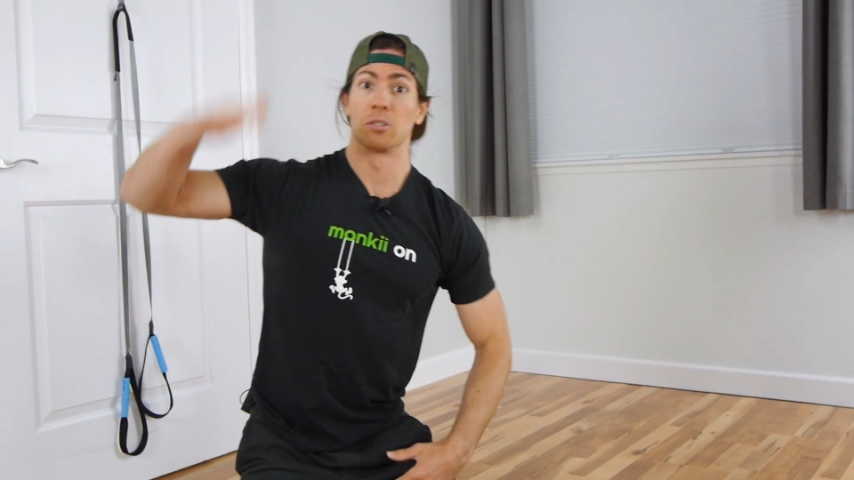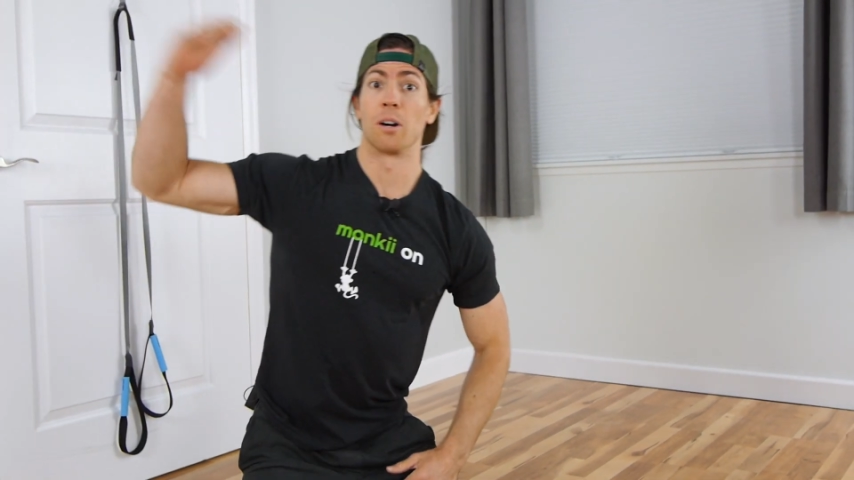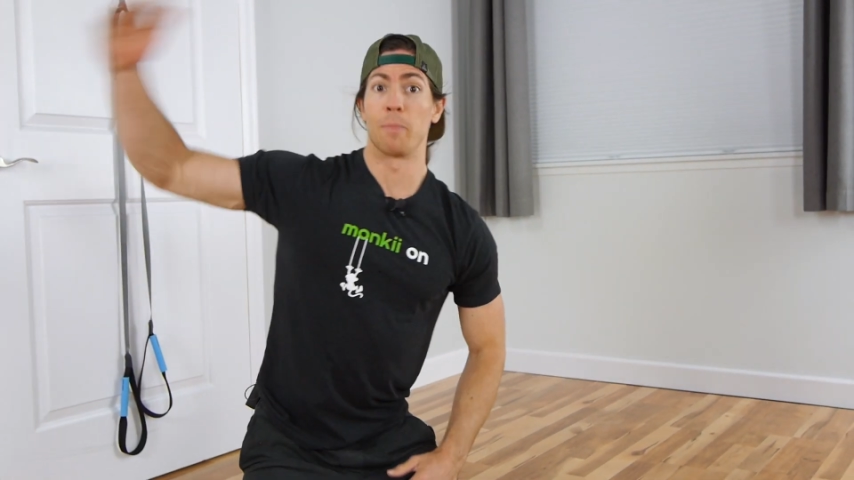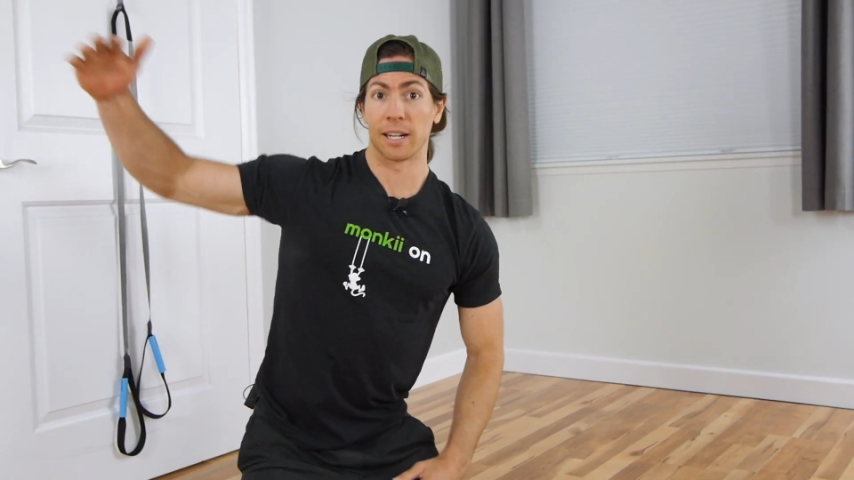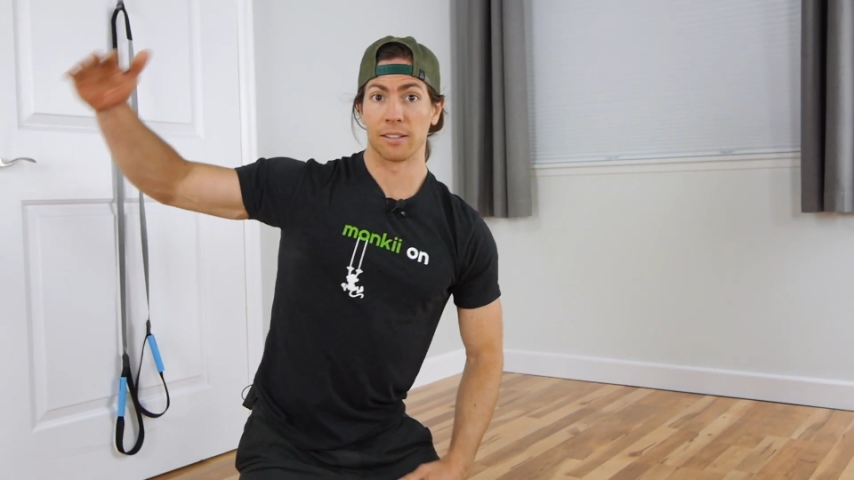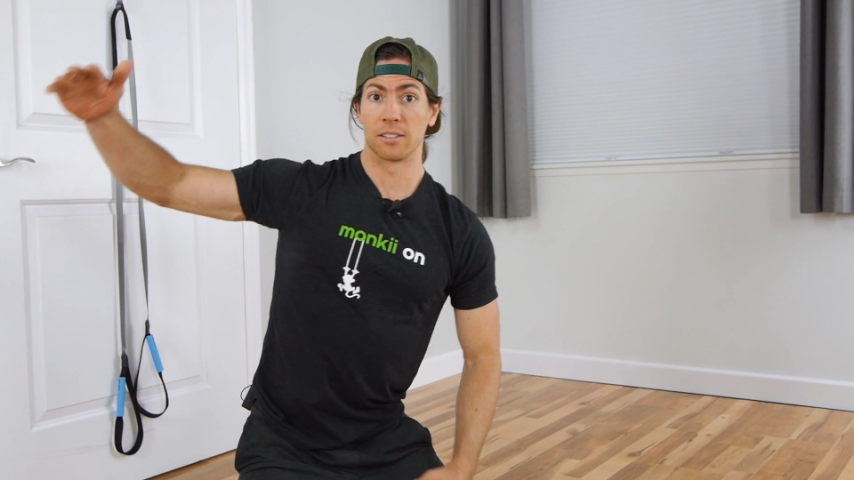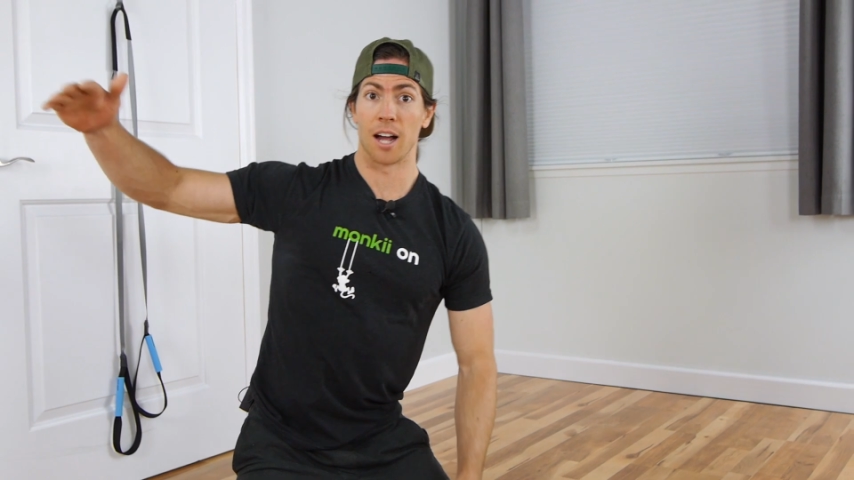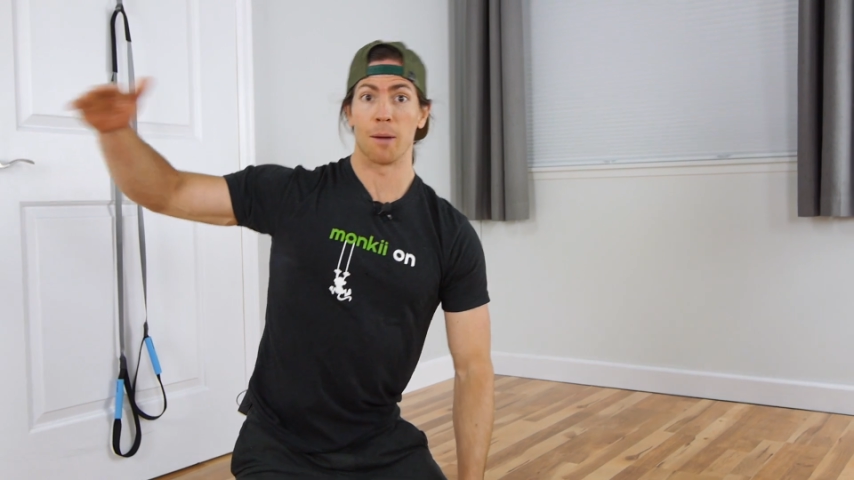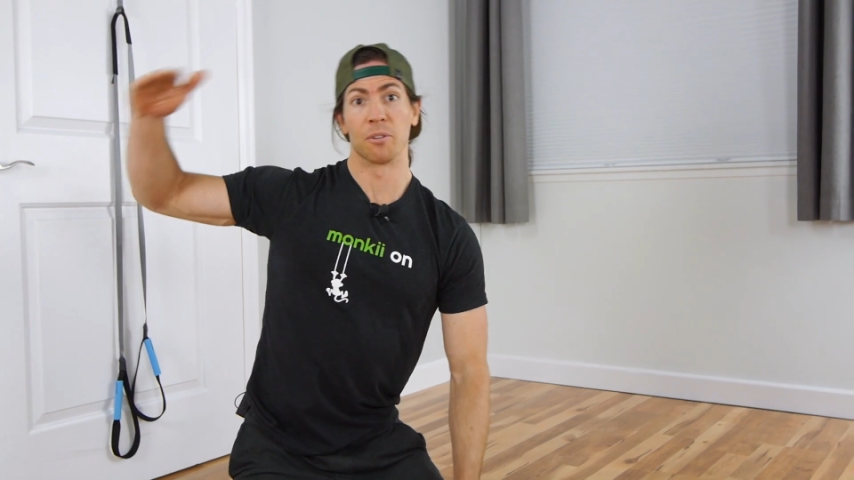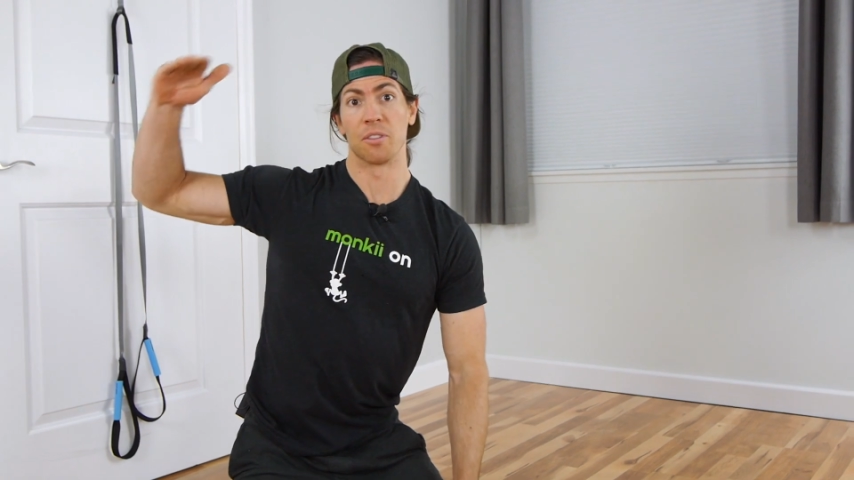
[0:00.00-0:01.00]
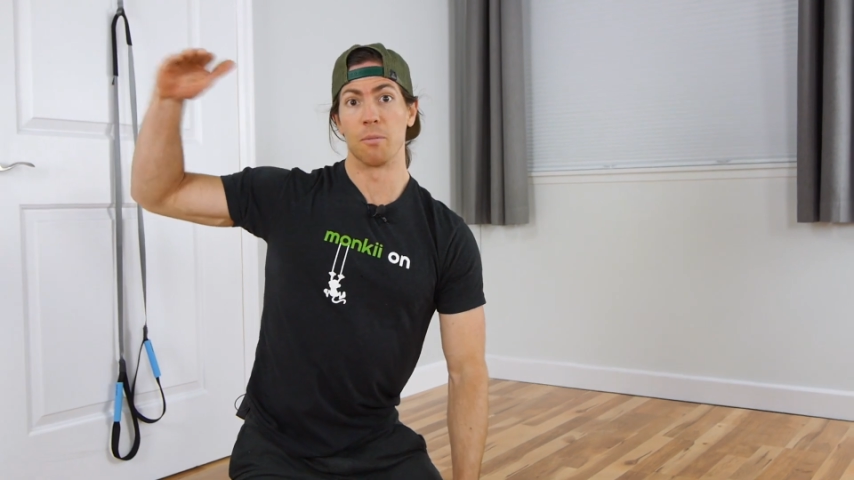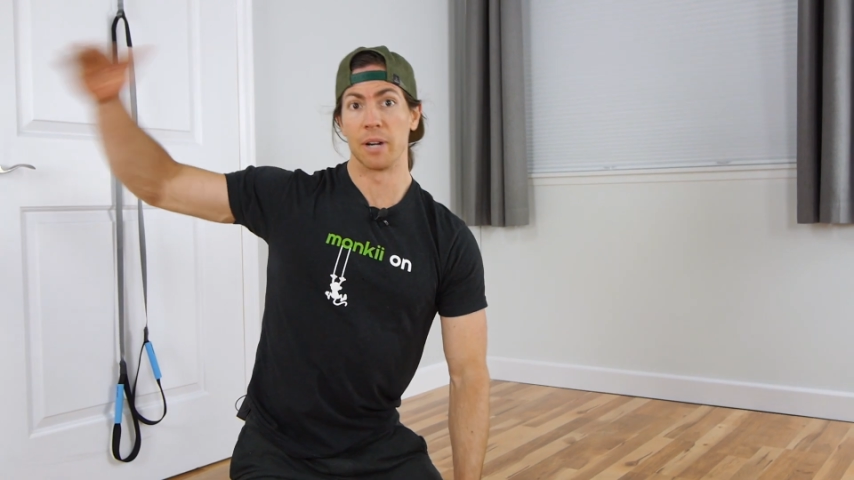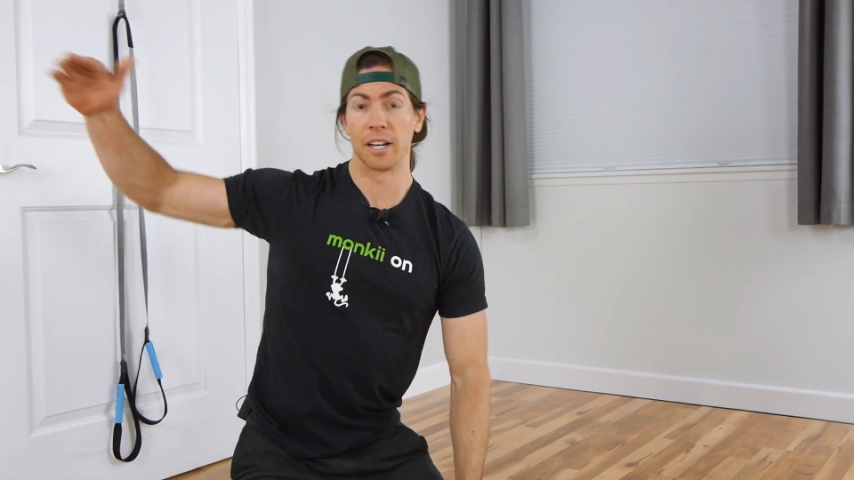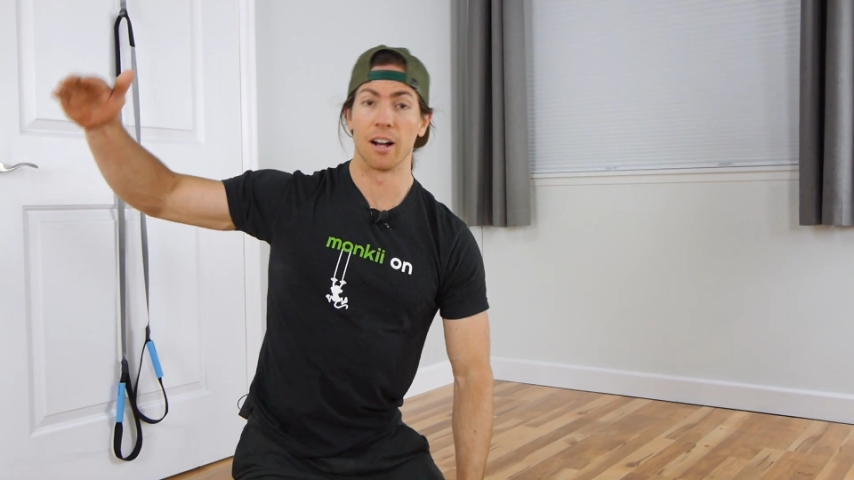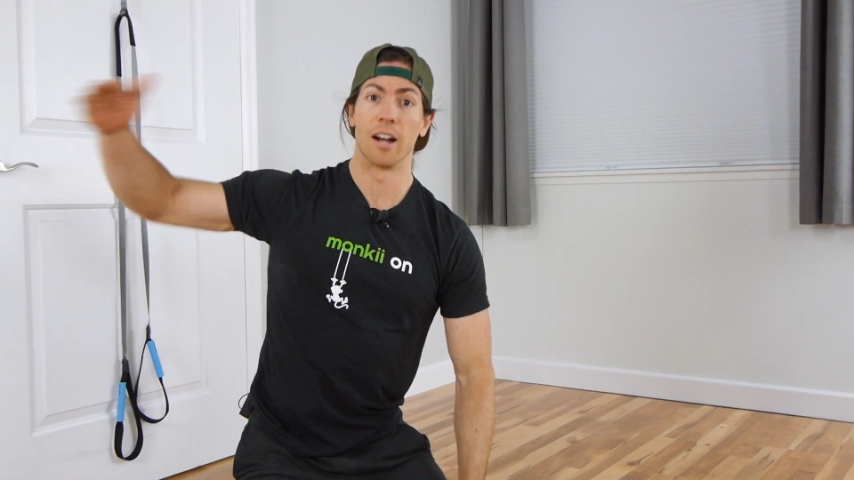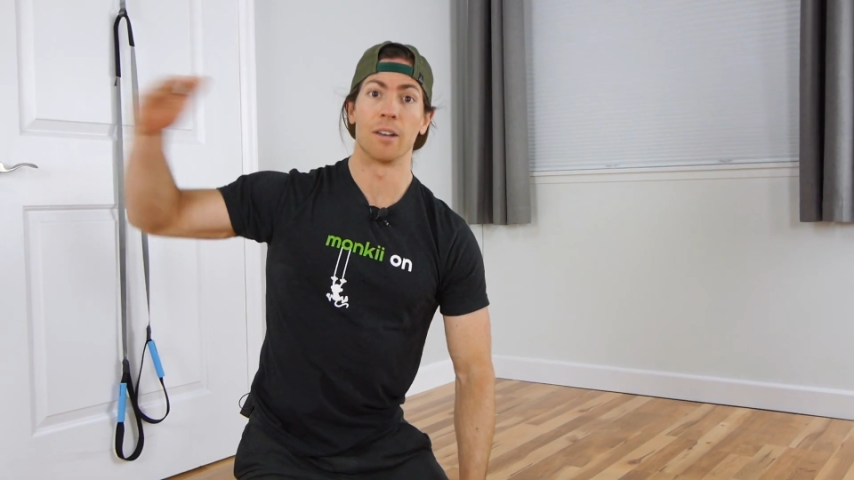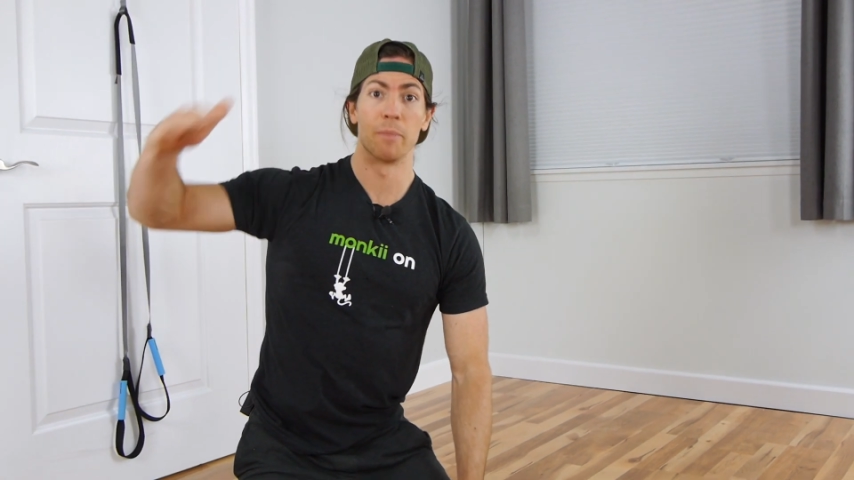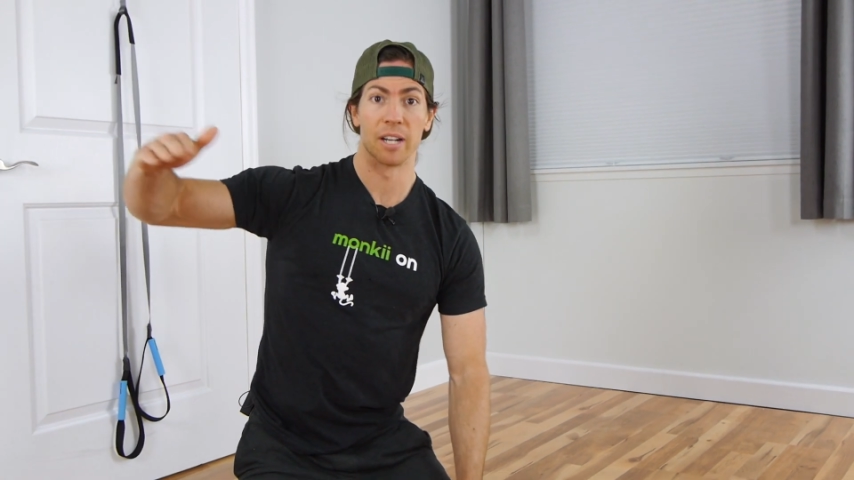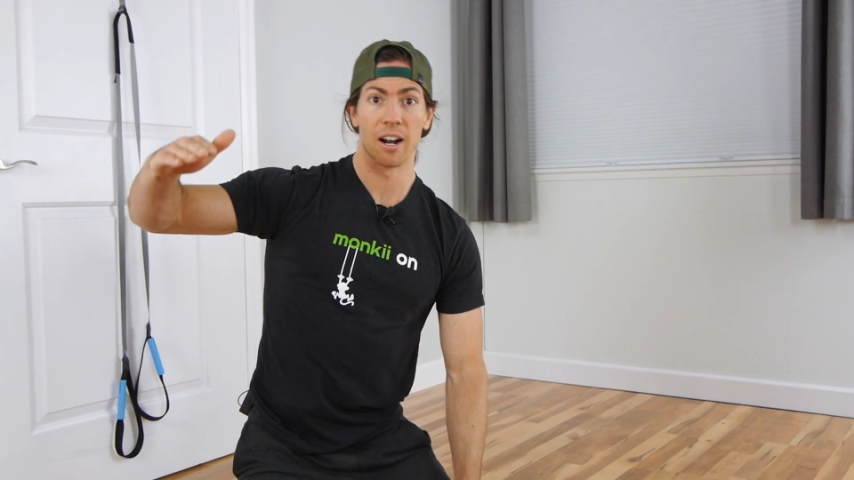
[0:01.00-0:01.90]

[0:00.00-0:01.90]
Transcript: So start back at the top with the minute on,